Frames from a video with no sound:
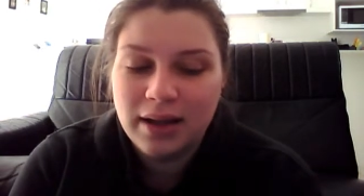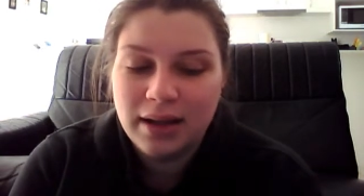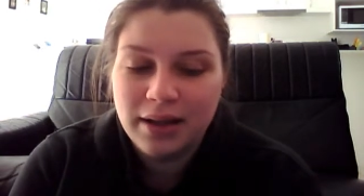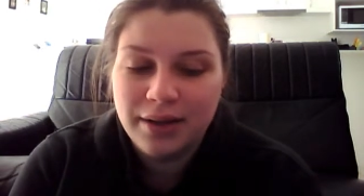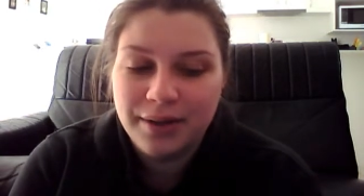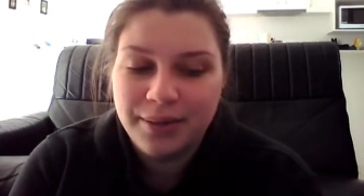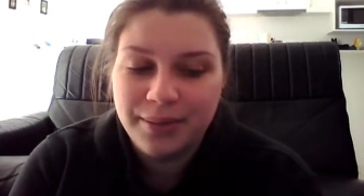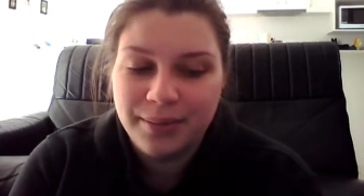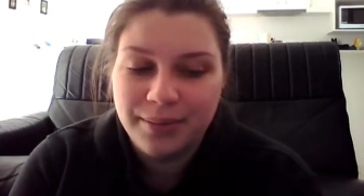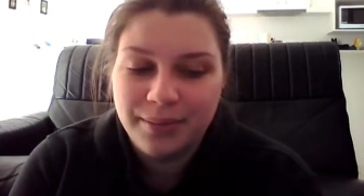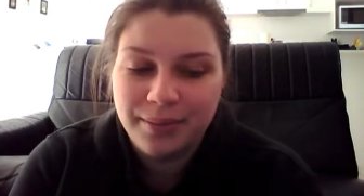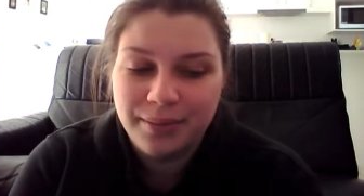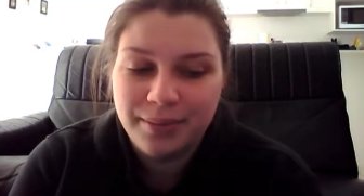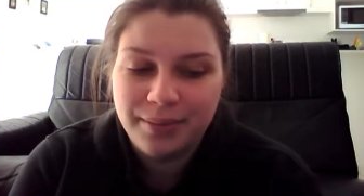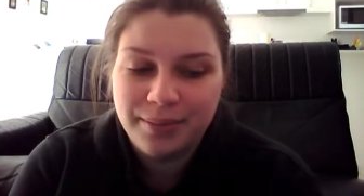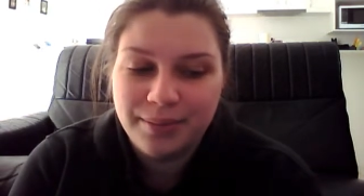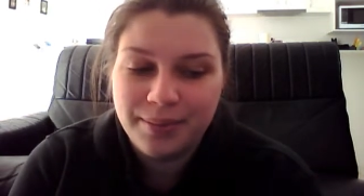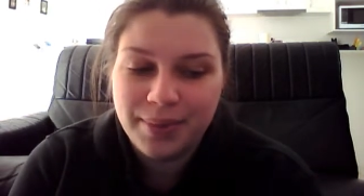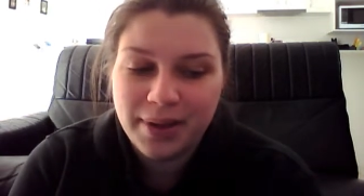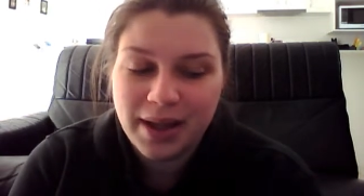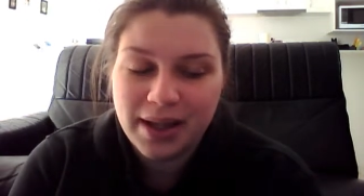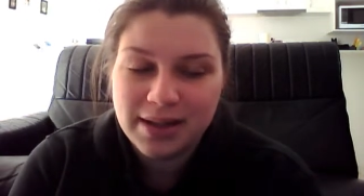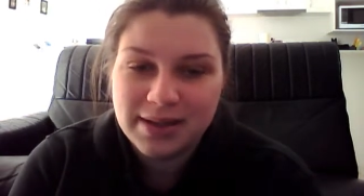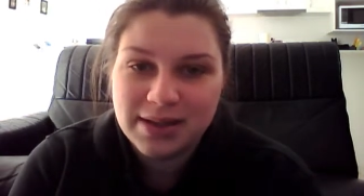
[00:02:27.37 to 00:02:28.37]
Um,
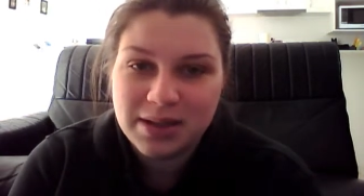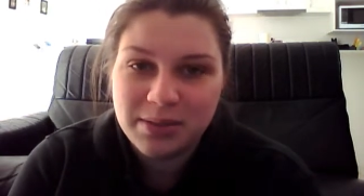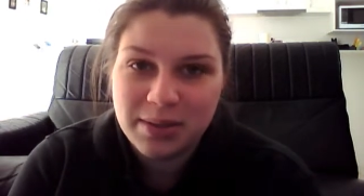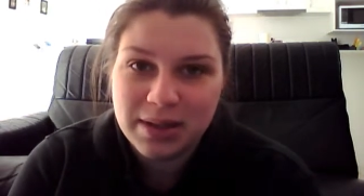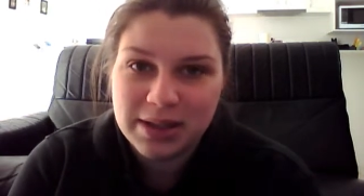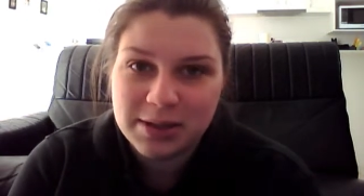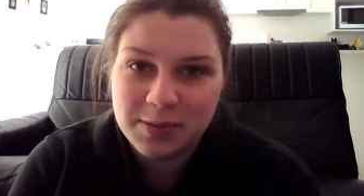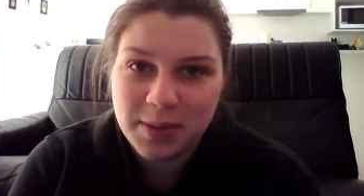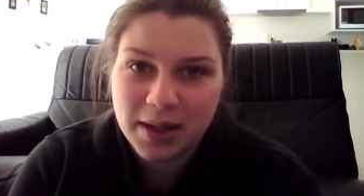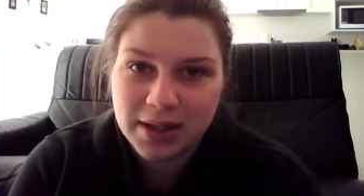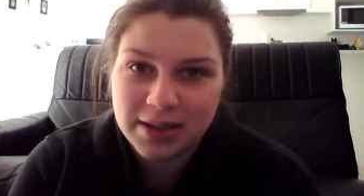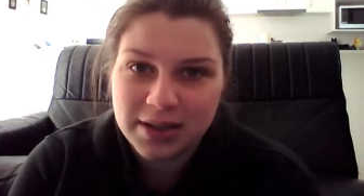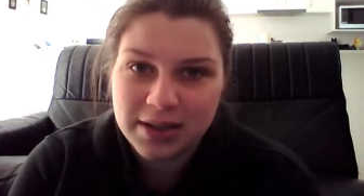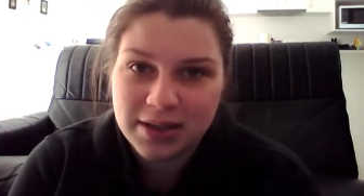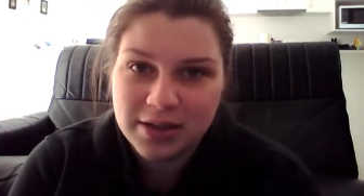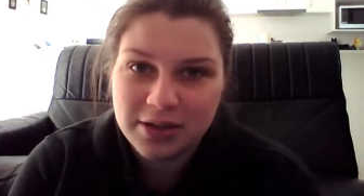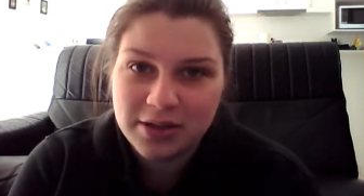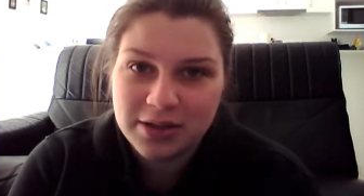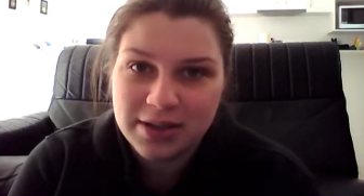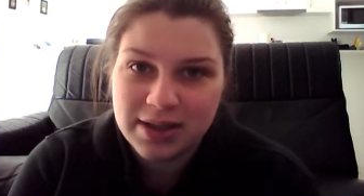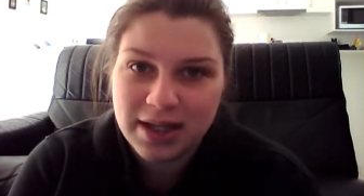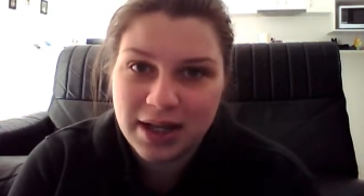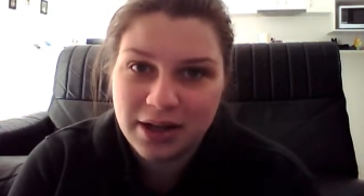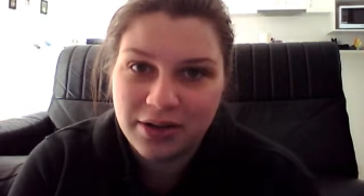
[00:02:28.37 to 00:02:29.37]
but that's to be expected
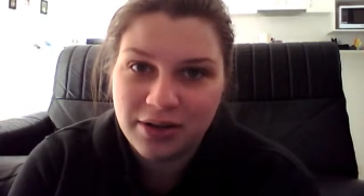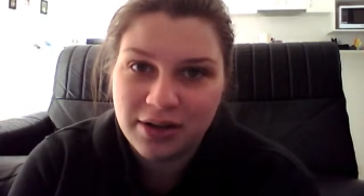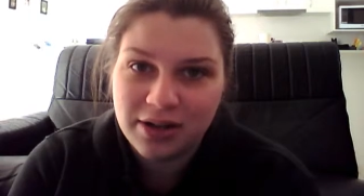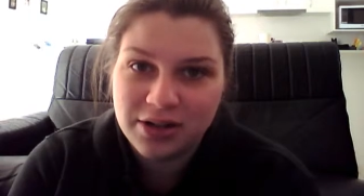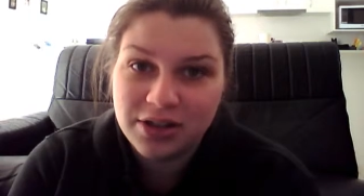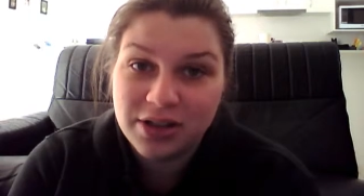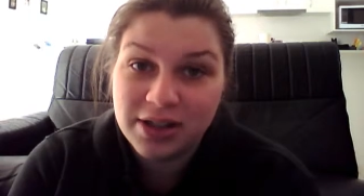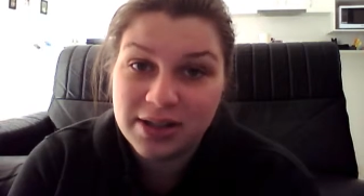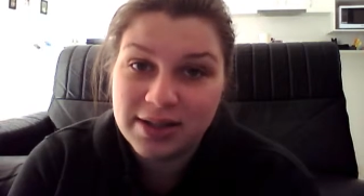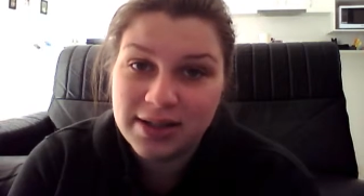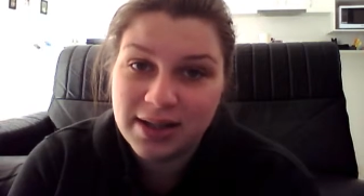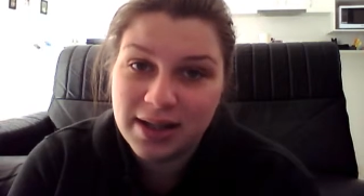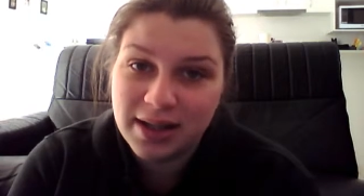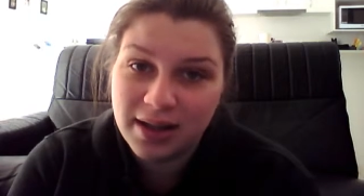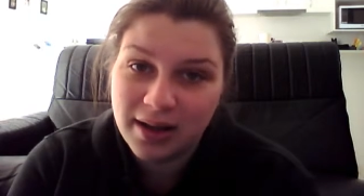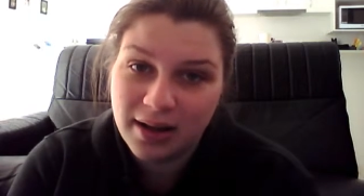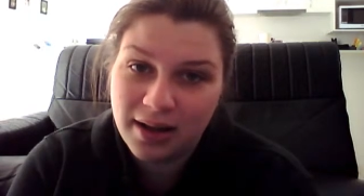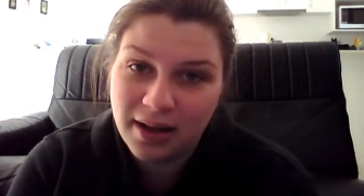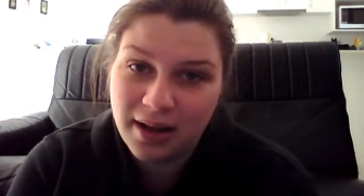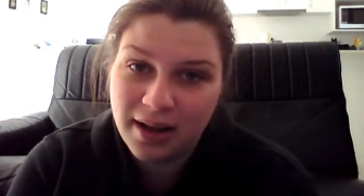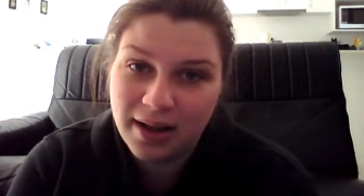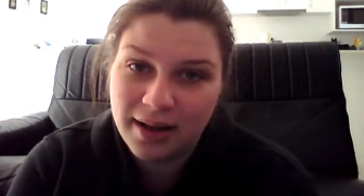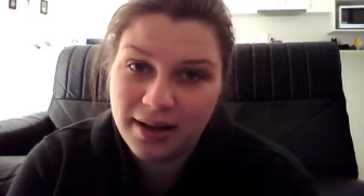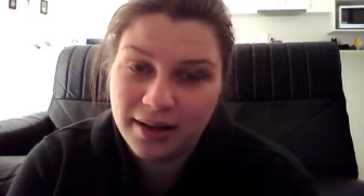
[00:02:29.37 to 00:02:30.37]
because now that she's sitting
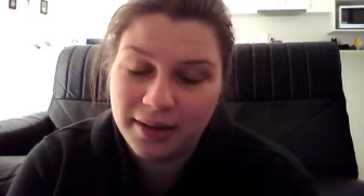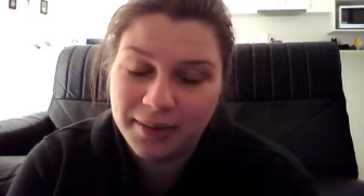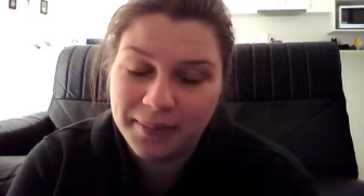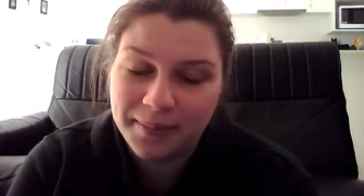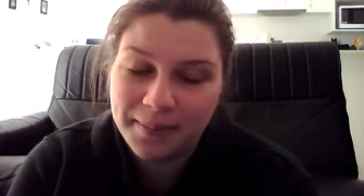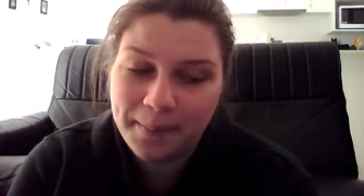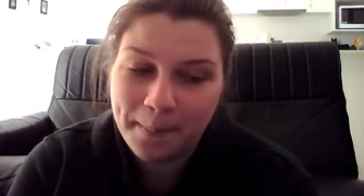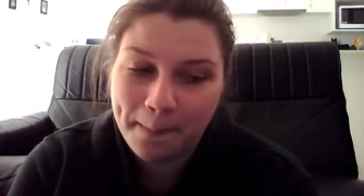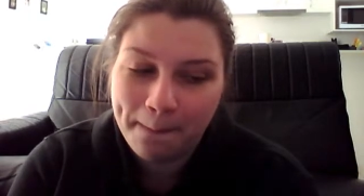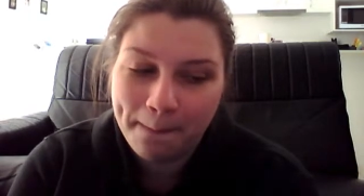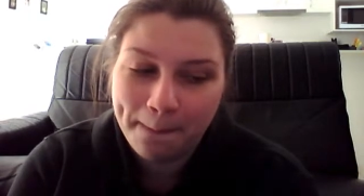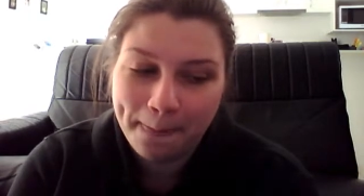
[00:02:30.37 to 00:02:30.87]
higher,